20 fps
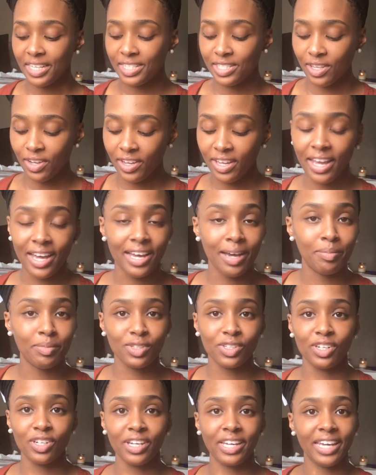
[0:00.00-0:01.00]
So yeah, I'm just
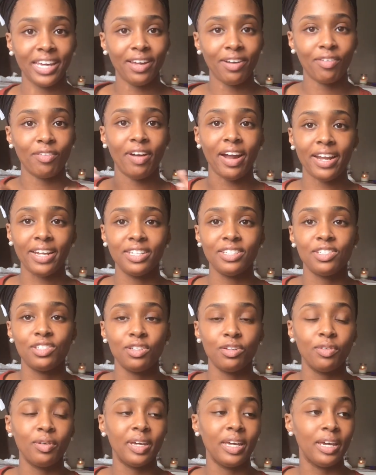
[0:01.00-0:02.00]
going to get right
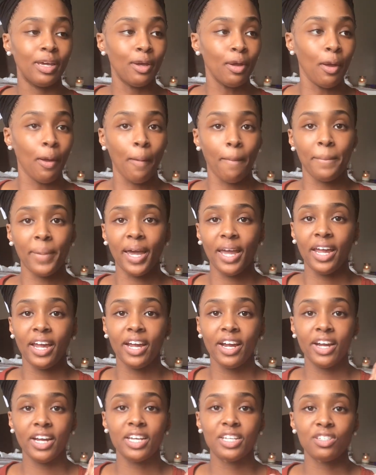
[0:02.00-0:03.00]
into it. My
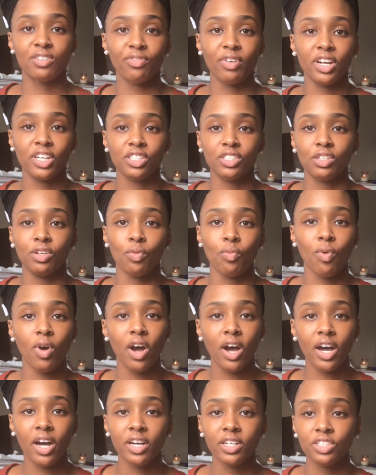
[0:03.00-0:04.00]
hair is freshly
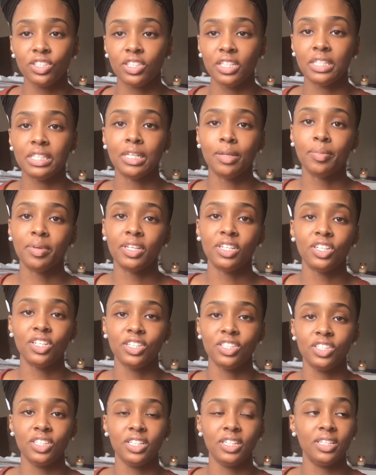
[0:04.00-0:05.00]
washed and deep
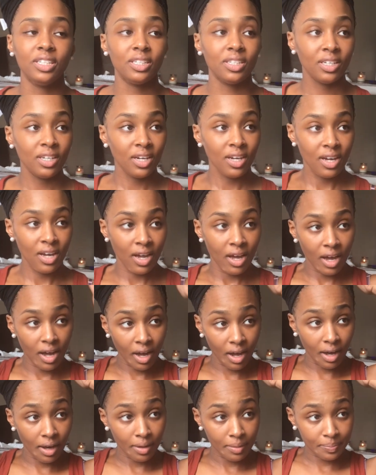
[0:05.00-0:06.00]
conditioned.
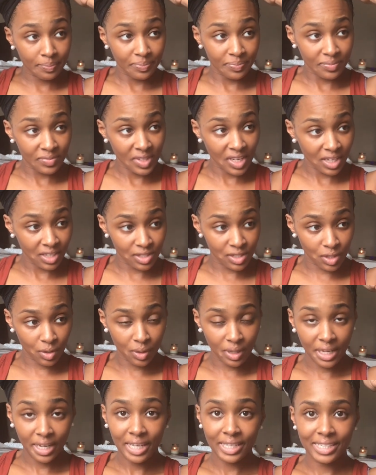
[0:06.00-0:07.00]
So
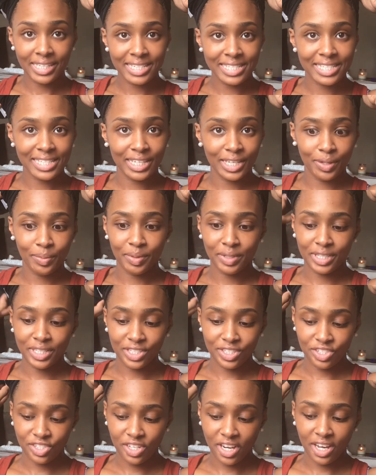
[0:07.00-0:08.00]
yeah, let's see what
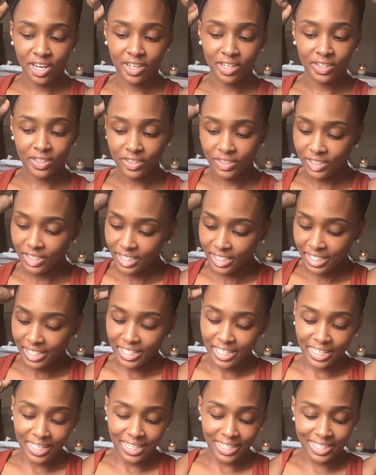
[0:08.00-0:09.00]
this gel
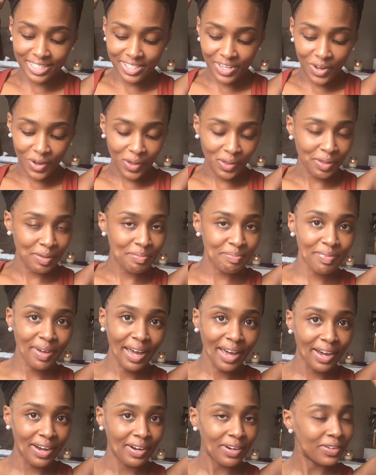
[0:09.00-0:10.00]
is all
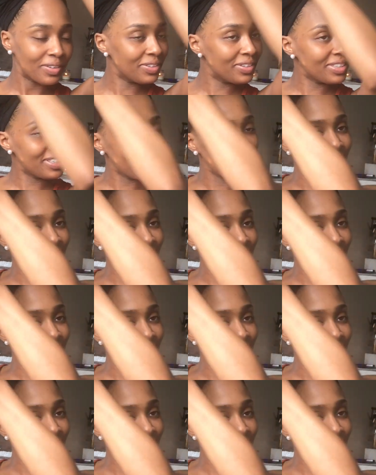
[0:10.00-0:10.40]
about.